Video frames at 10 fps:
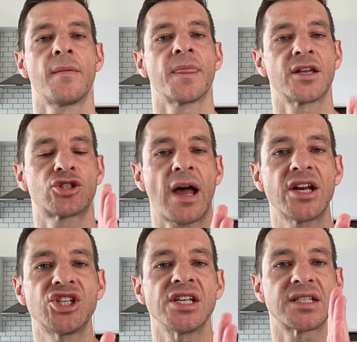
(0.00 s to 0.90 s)

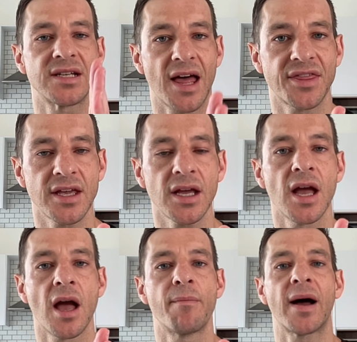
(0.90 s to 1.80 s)
Strategy is nothing
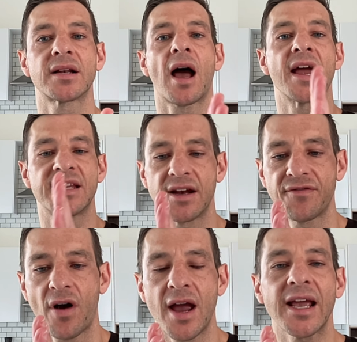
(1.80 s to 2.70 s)
but
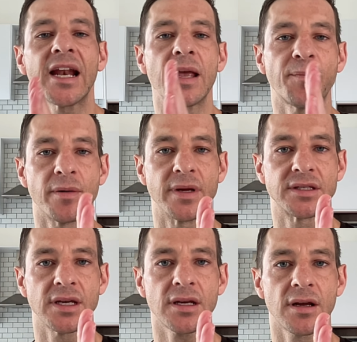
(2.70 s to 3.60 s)
identifying and
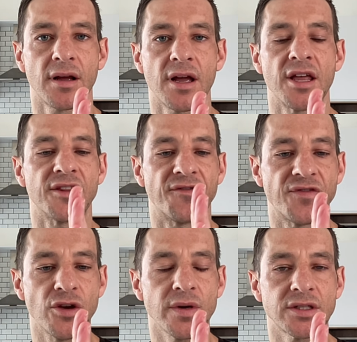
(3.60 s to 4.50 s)
implementing the
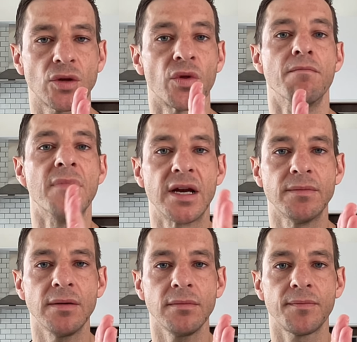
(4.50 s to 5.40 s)
fewest or the
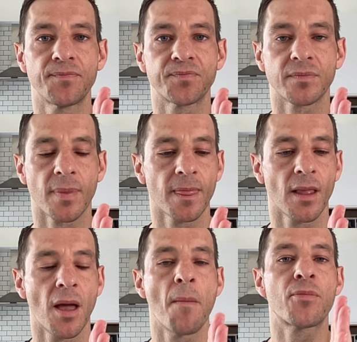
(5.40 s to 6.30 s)
minimum
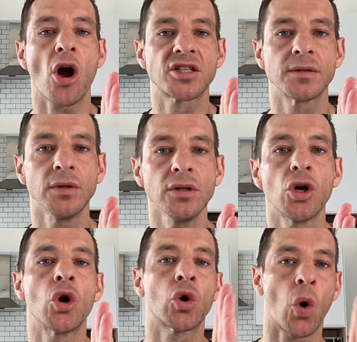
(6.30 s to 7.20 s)
proximal
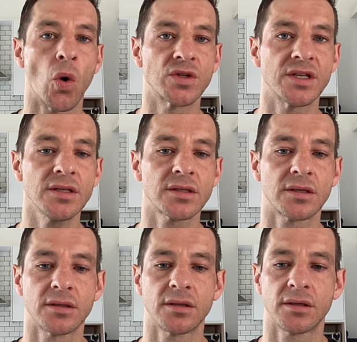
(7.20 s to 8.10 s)

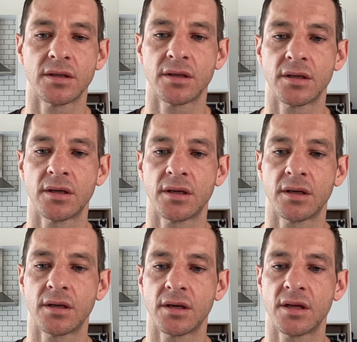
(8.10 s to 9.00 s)
causes
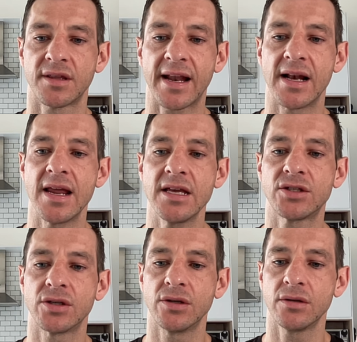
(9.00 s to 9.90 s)
that lead
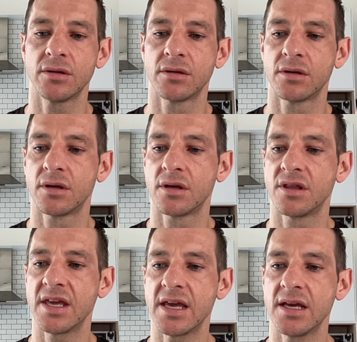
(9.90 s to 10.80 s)
to
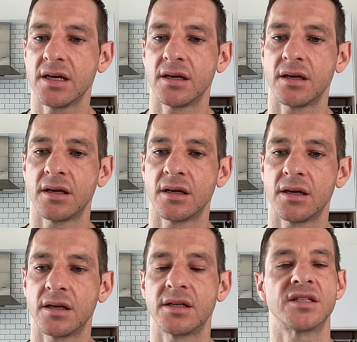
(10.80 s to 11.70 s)
the
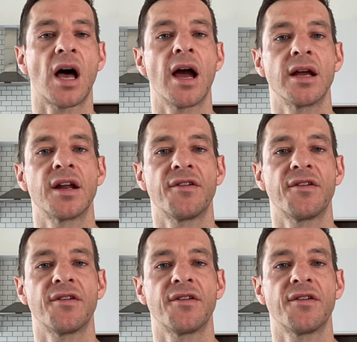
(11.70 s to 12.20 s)
desired